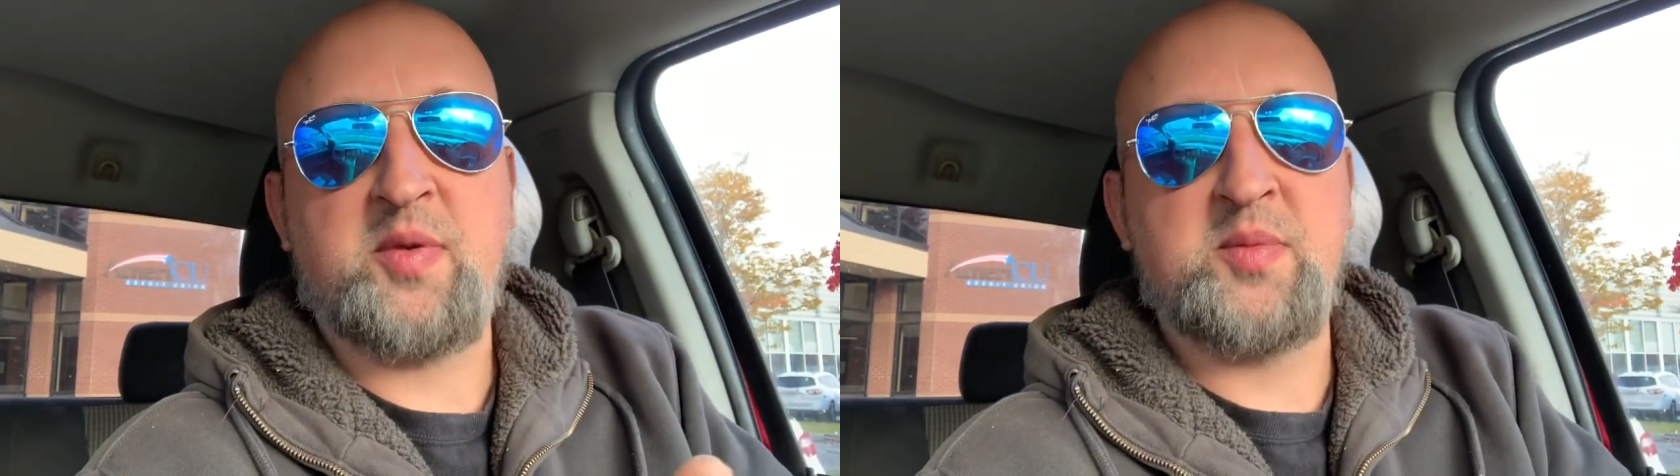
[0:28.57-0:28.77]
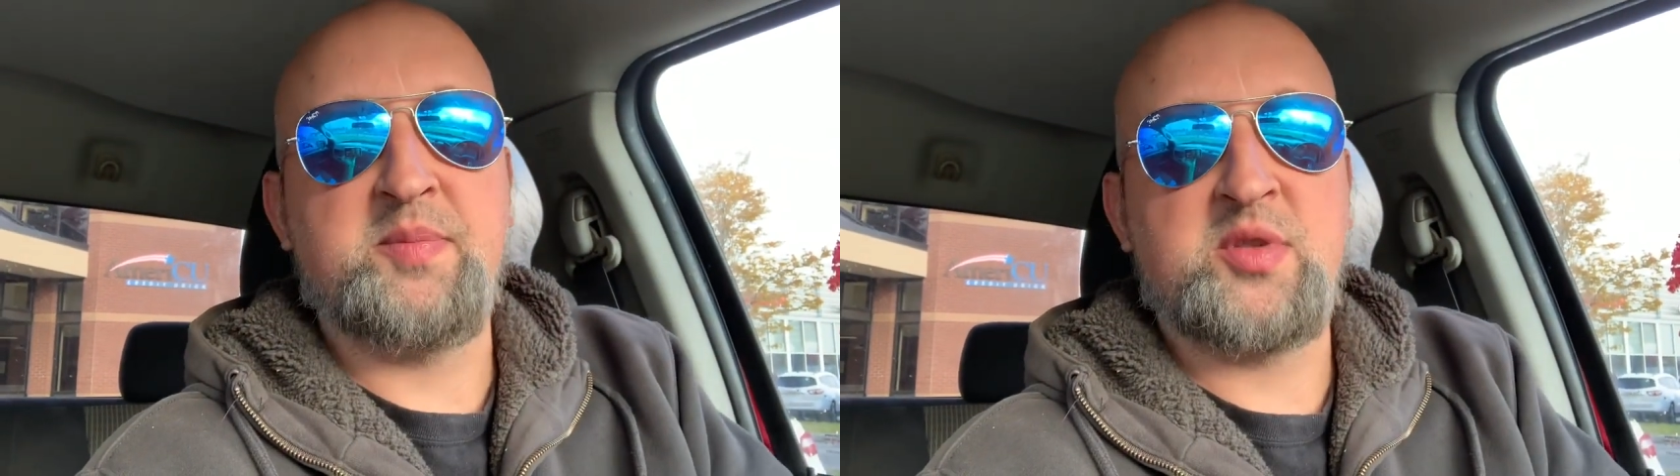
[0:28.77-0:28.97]

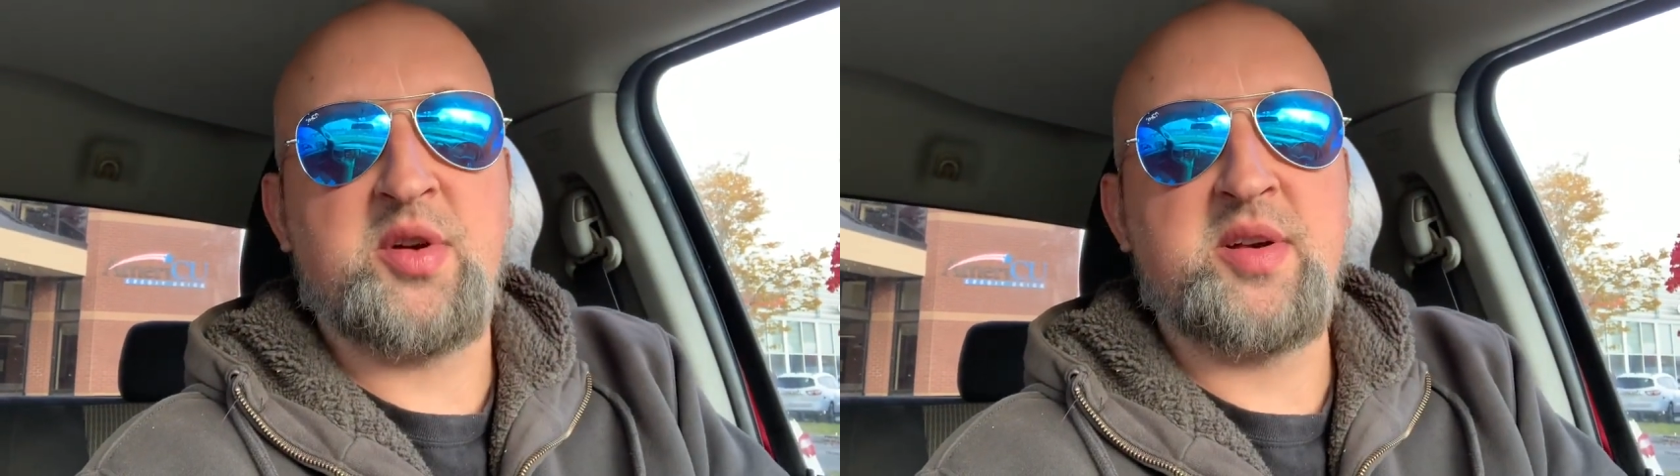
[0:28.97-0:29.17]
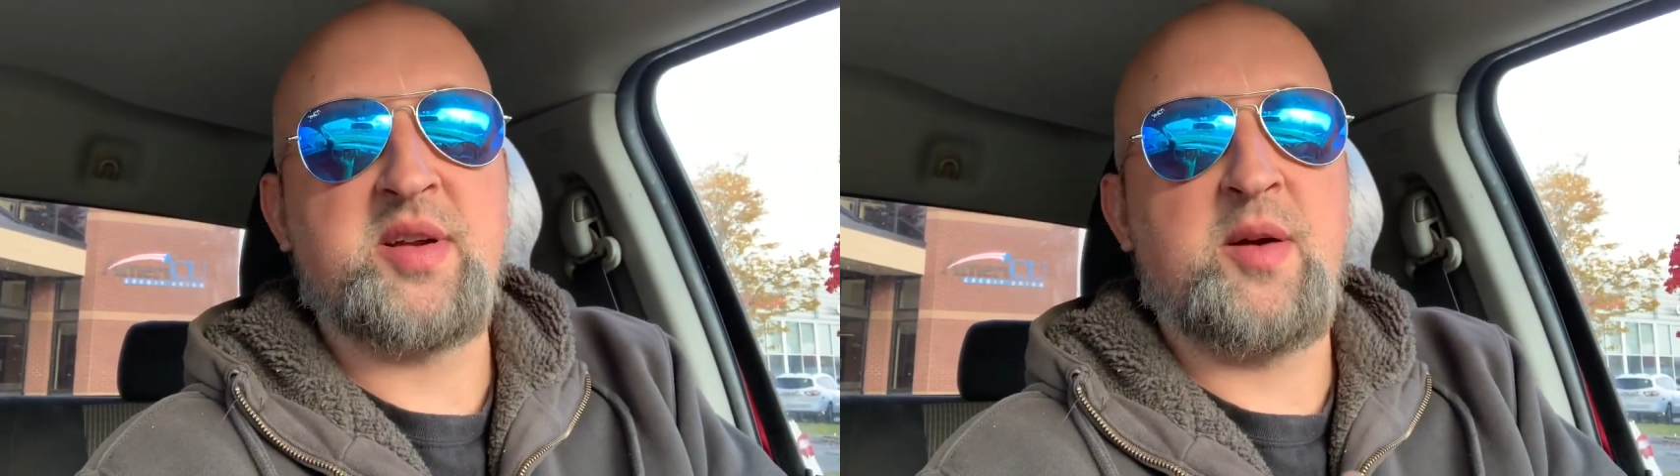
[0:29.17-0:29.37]
from
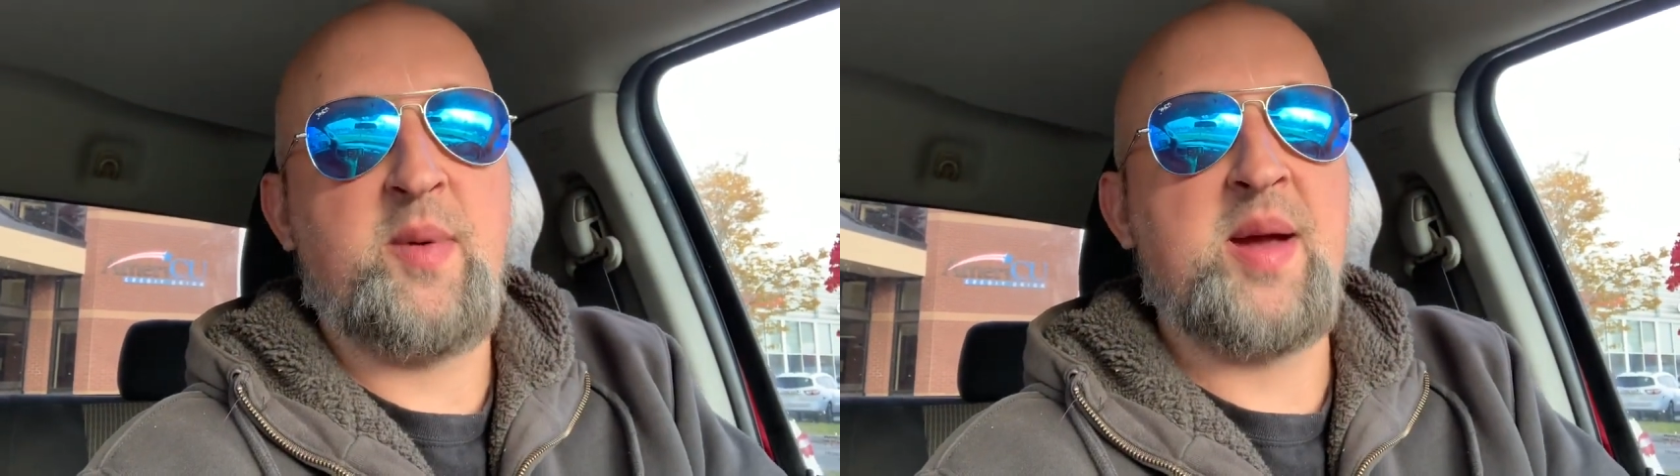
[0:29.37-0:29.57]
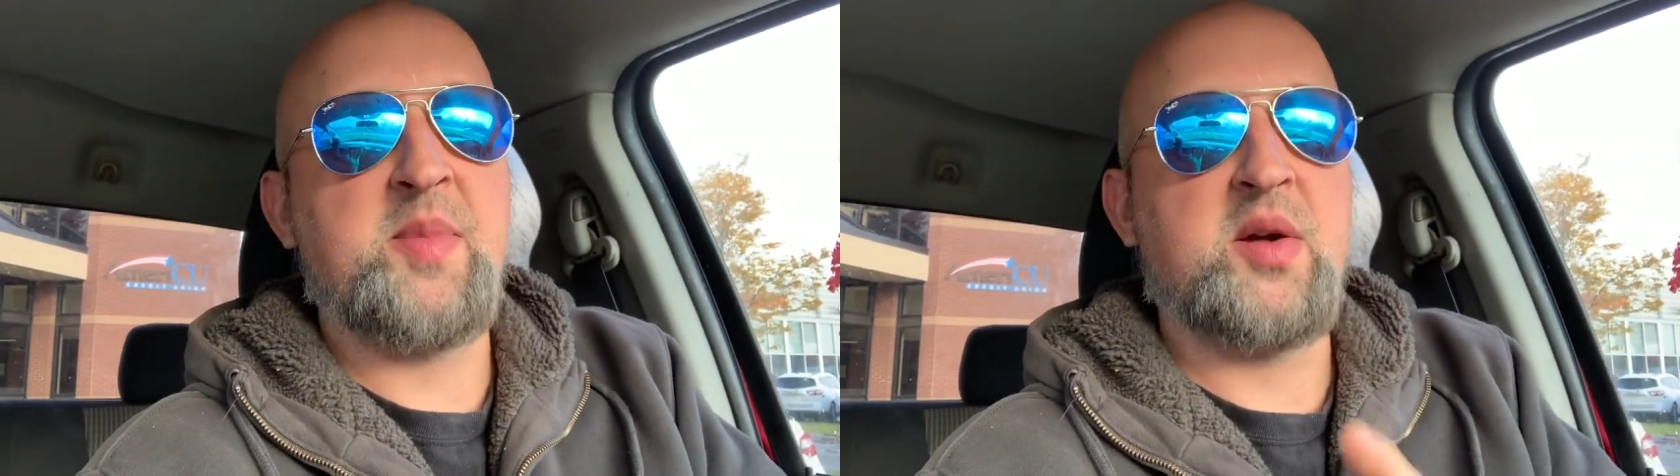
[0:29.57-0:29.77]
turning a
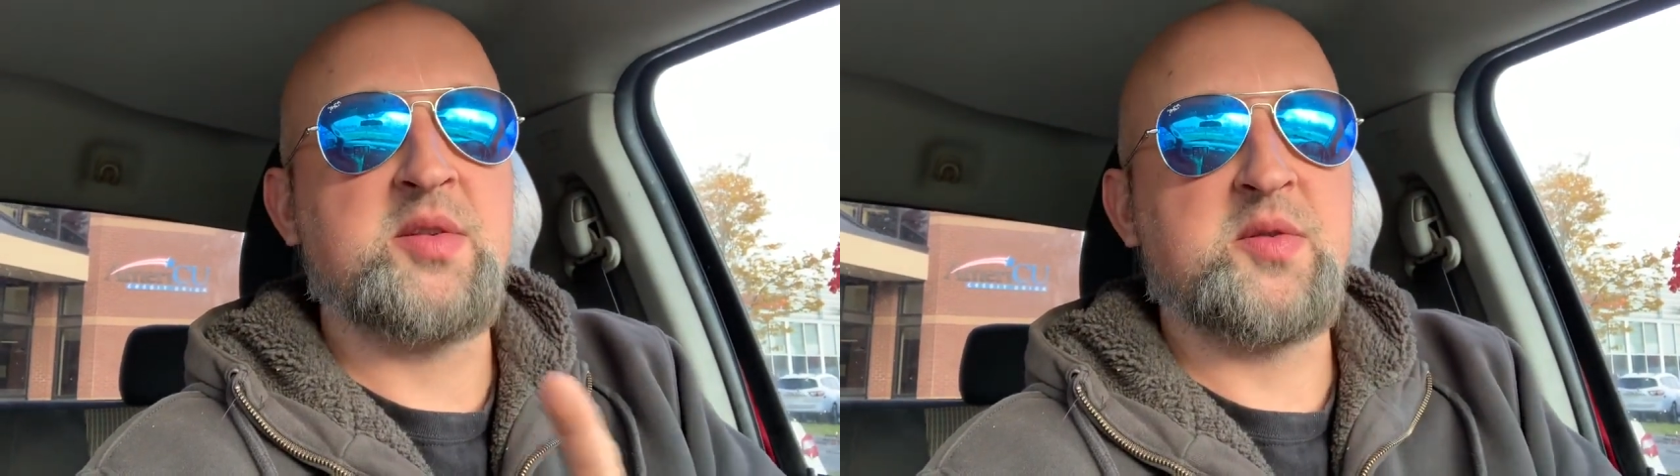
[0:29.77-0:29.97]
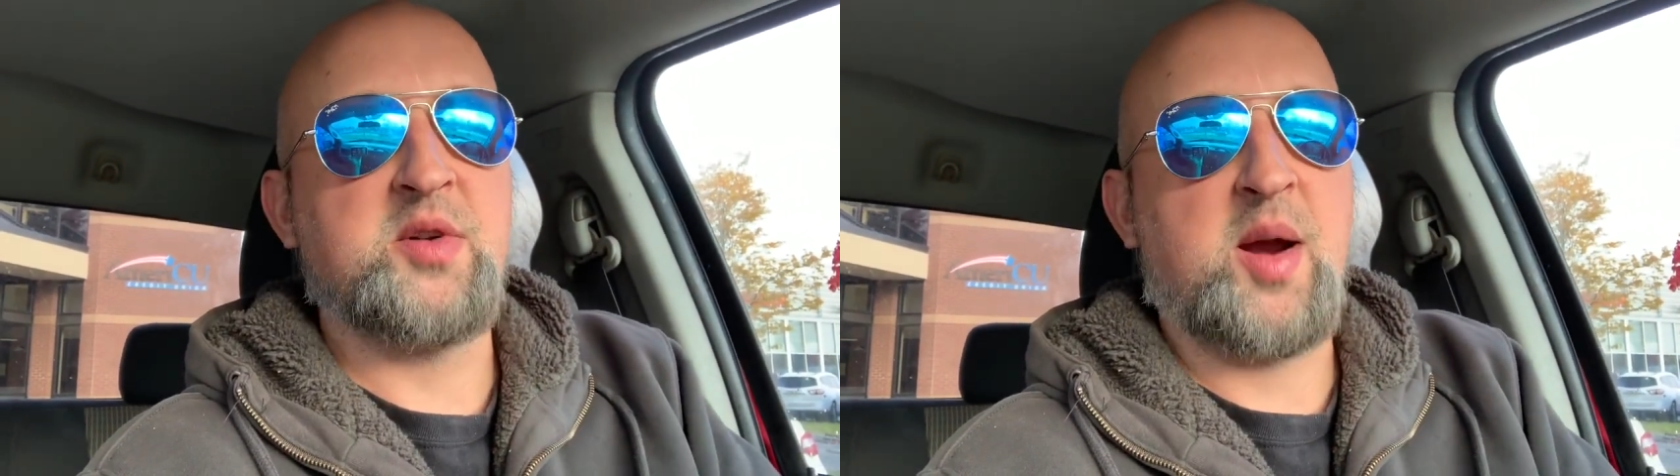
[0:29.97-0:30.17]
wine barrel
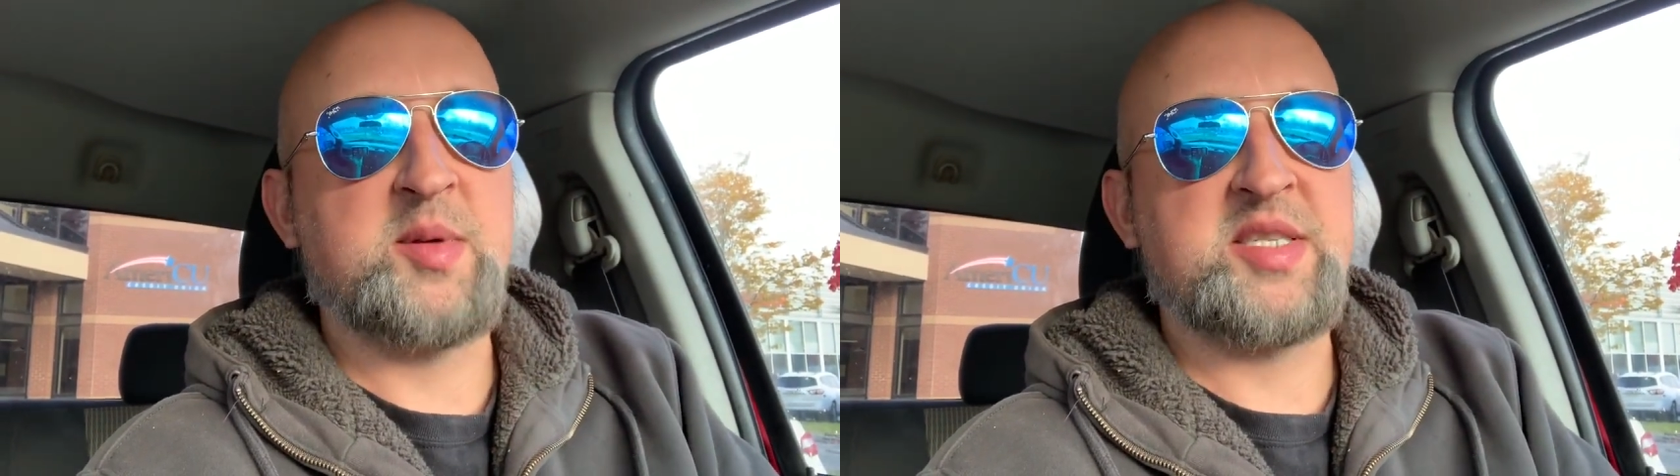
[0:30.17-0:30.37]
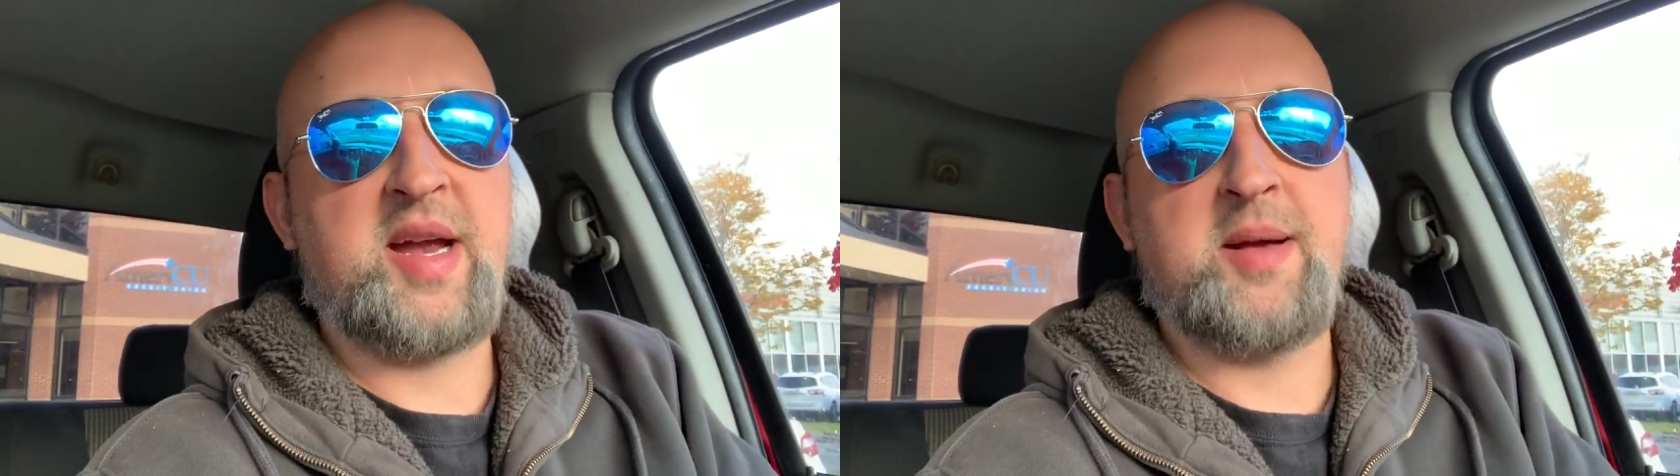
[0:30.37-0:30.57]
into a
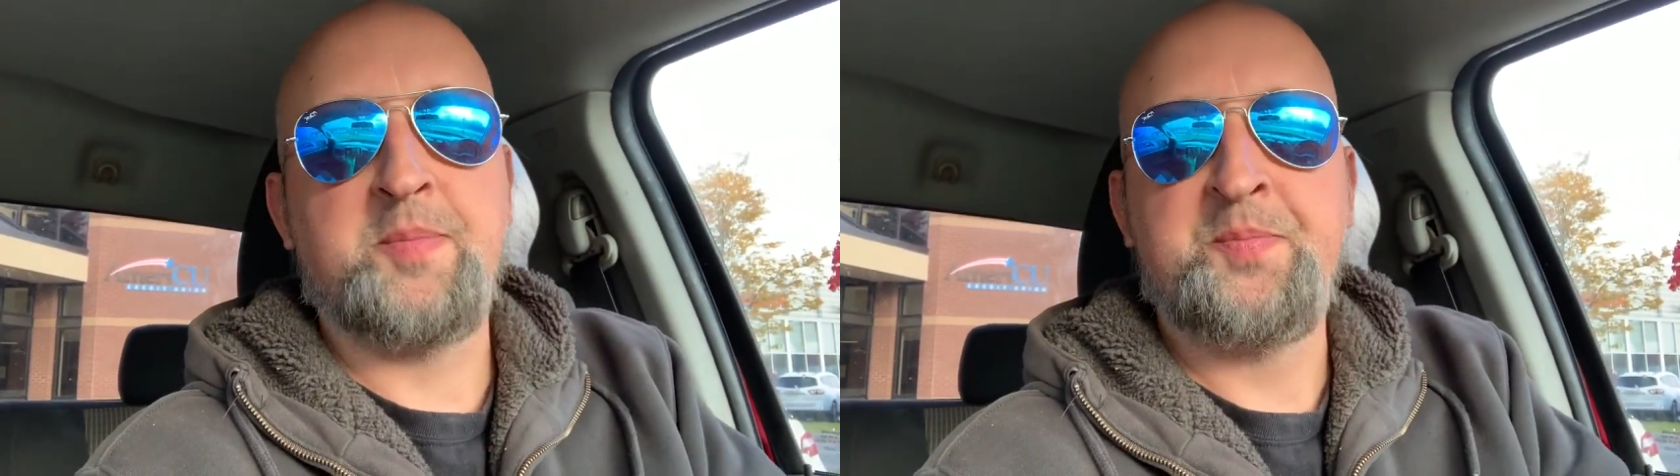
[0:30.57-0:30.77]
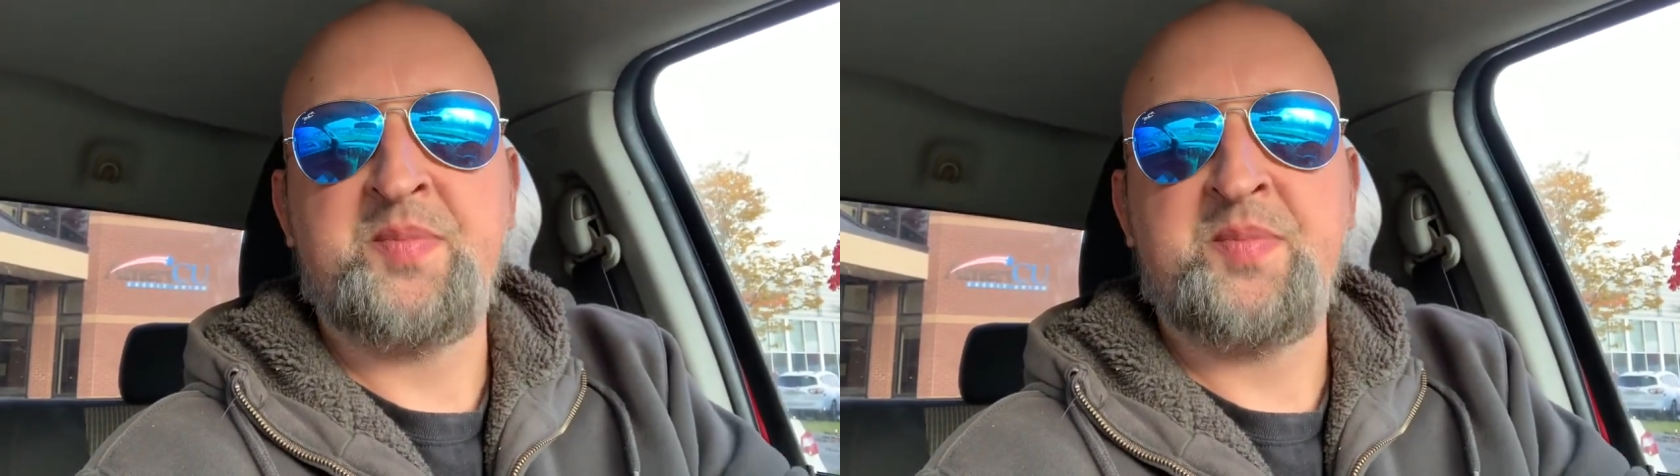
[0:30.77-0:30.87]
garbage can.